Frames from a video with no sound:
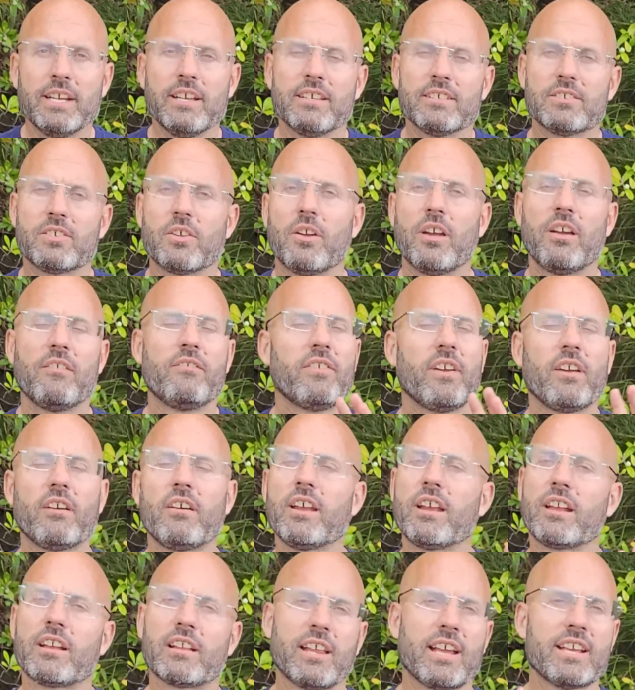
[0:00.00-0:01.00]
So a
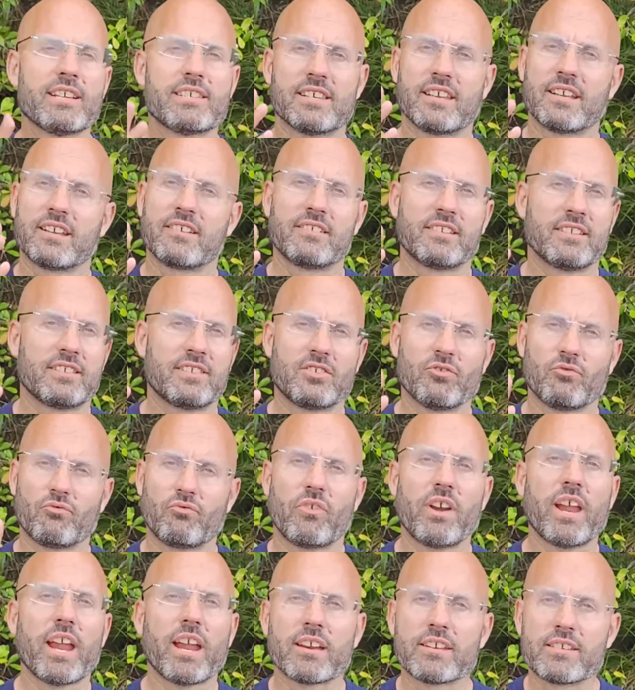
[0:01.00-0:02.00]
very classic,
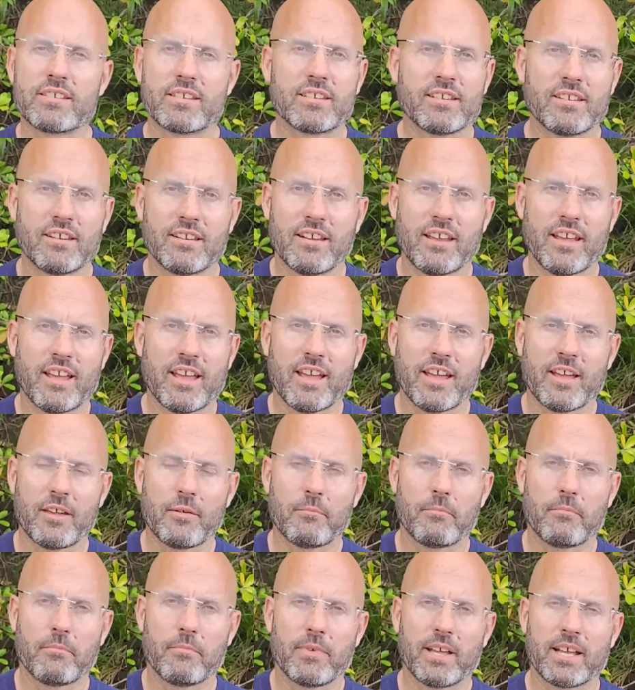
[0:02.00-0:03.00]
direct
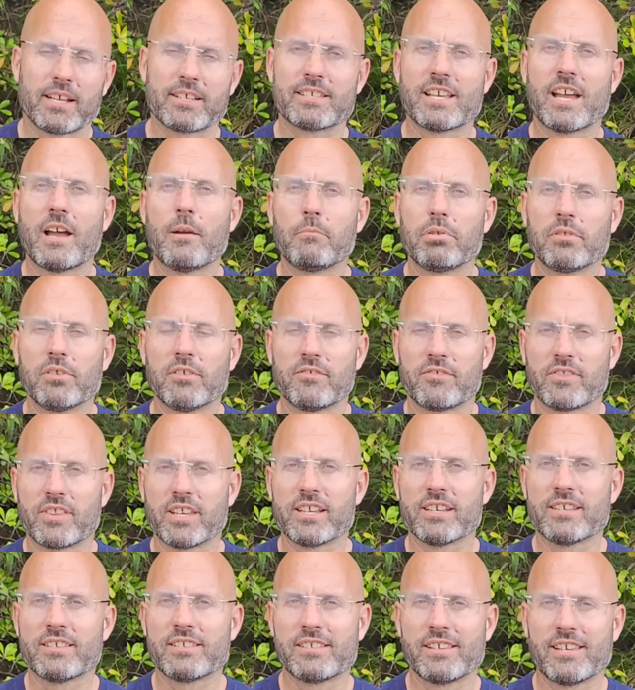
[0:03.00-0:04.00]
example of
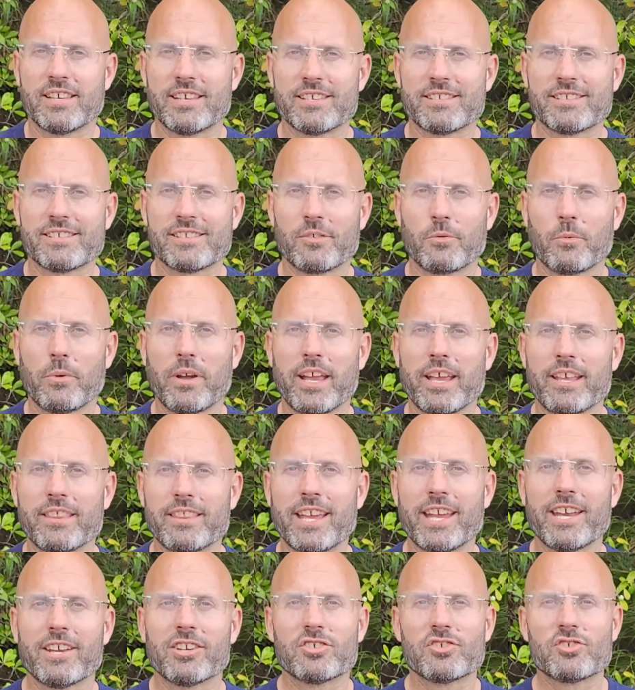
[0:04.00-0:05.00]
this is the way
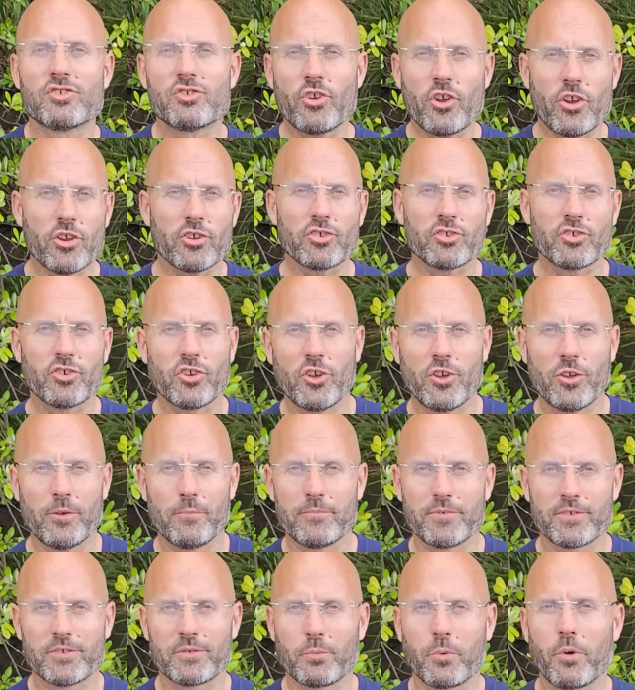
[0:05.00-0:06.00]
that search
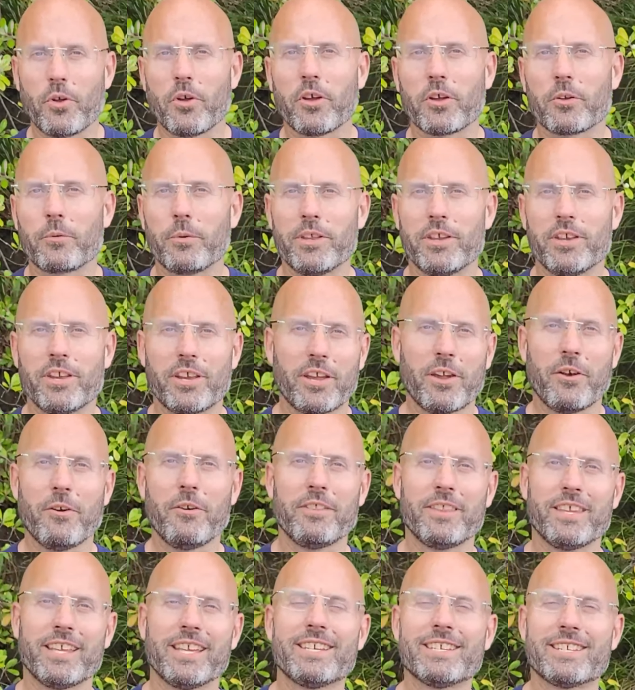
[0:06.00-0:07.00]
terms work. When you go
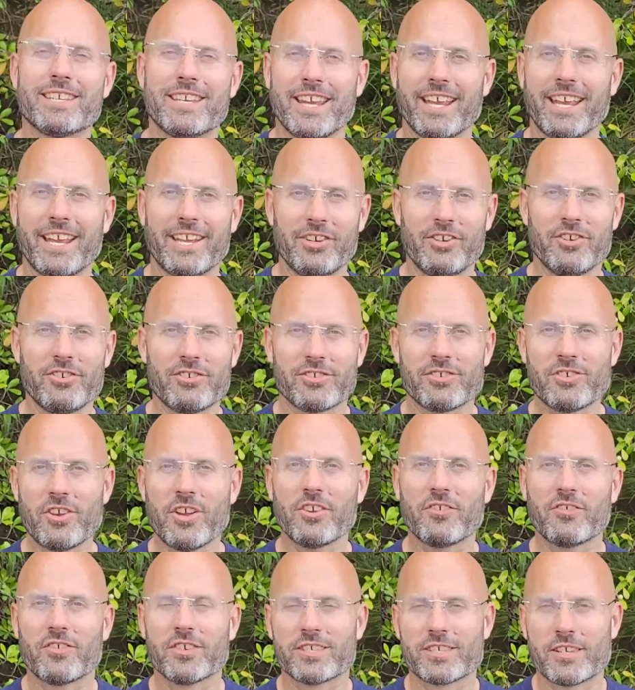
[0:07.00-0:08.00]
on the internet and you
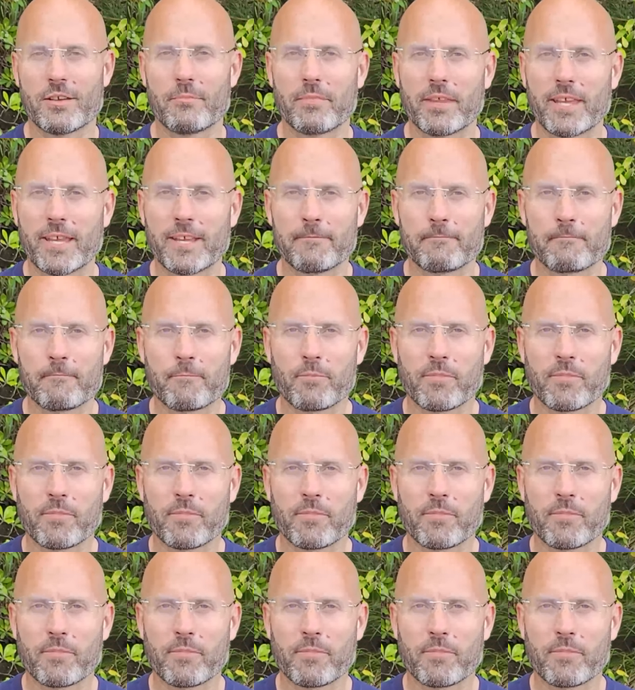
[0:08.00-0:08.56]
search for something,